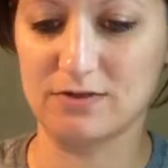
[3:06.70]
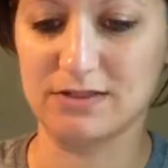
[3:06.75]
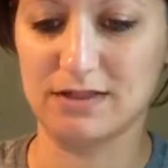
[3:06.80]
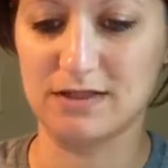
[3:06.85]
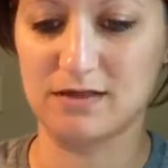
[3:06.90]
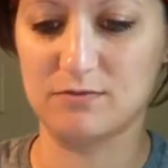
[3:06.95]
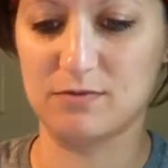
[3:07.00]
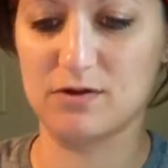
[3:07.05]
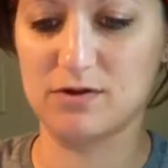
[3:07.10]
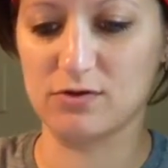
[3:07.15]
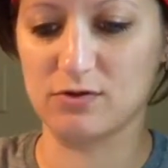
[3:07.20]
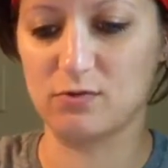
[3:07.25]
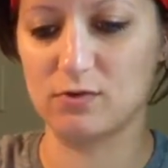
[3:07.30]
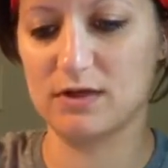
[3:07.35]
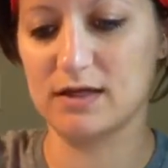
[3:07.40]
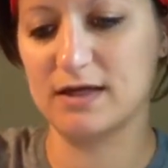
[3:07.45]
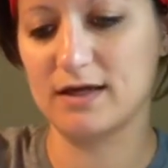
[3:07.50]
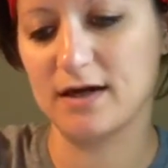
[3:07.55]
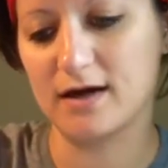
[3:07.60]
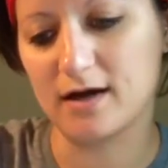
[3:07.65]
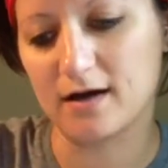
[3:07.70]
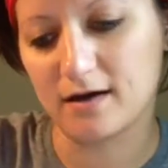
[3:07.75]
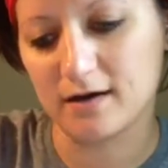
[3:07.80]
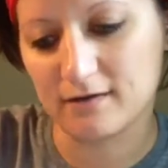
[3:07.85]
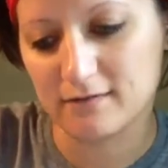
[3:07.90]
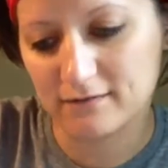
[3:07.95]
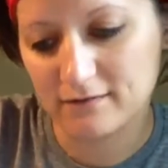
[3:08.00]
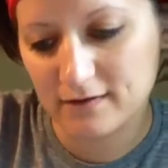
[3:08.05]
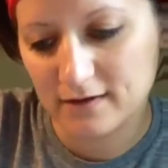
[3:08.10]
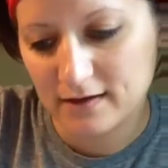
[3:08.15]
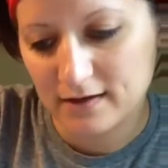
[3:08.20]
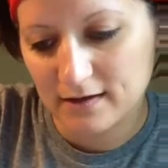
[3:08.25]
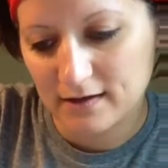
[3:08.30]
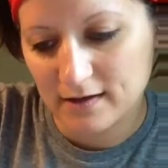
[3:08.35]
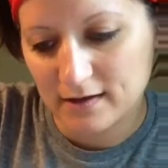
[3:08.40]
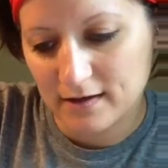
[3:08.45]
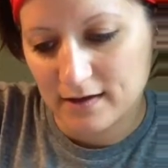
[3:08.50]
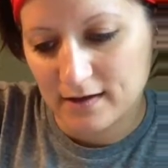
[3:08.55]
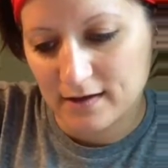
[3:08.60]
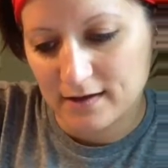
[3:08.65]
it's going to be the week of
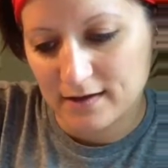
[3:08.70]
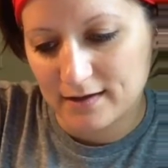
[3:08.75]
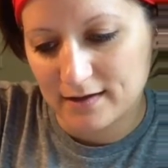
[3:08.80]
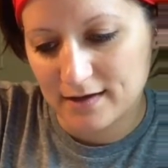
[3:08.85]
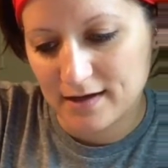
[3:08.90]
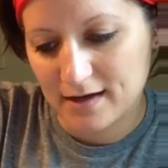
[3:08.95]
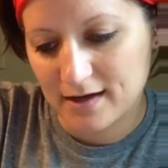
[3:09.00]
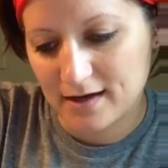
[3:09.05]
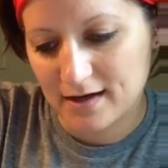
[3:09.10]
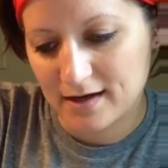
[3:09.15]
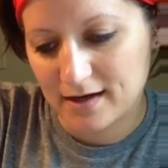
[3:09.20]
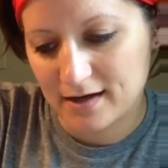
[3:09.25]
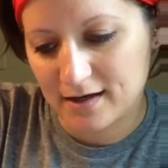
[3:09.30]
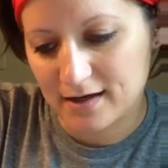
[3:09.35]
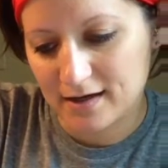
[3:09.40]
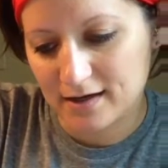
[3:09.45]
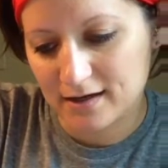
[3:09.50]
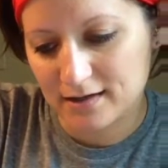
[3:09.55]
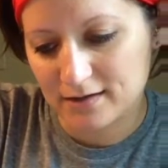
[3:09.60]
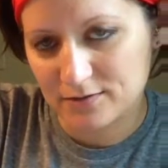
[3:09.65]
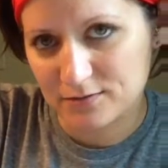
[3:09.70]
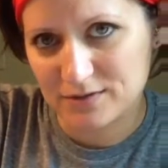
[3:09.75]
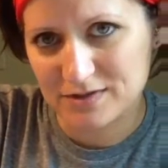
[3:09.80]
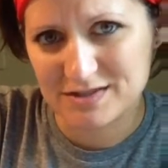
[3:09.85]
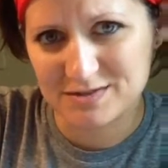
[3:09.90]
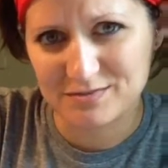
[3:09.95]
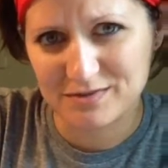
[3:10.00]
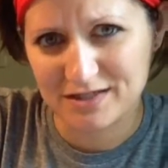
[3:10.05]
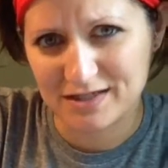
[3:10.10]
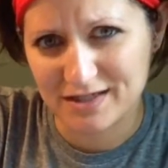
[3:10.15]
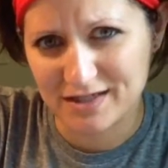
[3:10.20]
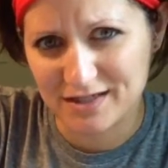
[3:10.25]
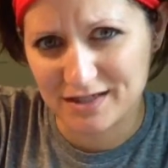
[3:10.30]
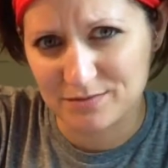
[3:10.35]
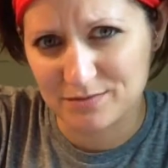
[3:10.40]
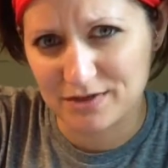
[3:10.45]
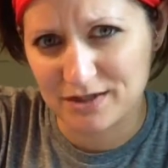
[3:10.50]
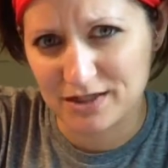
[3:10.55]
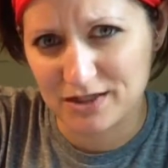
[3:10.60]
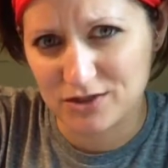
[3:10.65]
9, what's Monday going
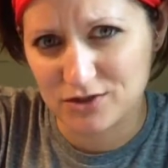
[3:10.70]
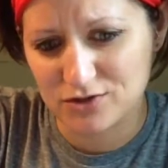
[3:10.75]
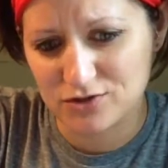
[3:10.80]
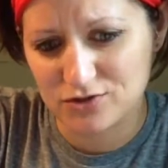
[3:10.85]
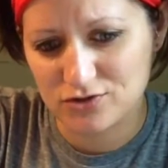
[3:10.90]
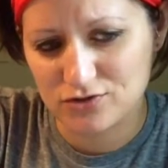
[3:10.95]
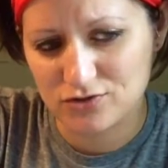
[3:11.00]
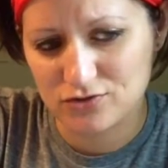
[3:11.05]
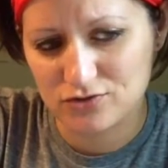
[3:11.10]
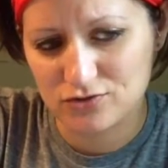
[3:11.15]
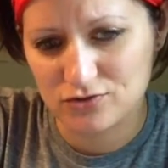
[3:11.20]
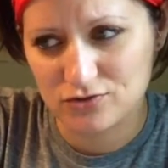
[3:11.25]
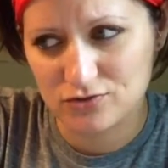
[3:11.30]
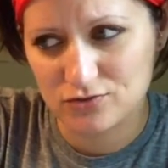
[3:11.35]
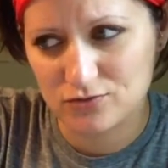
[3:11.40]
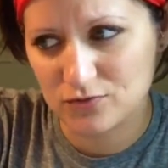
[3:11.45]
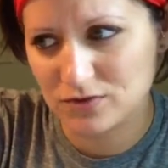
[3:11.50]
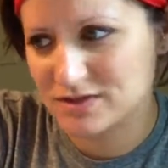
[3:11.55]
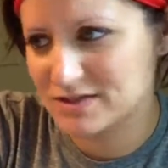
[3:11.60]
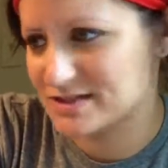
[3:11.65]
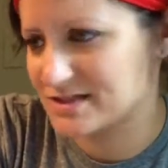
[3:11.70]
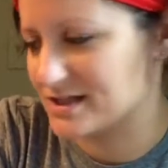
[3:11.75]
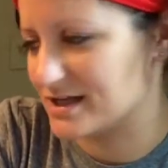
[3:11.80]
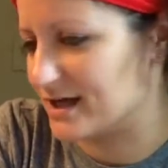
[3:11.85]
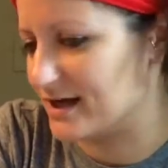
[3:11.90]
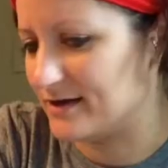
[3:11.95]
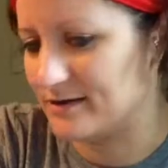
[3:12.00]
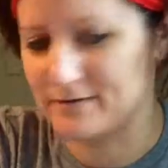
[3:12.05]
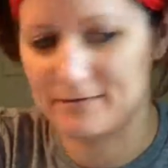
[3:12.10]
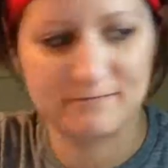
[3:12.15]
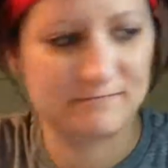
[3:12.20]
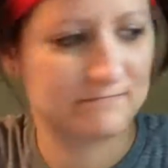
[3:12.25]
to be? What's today?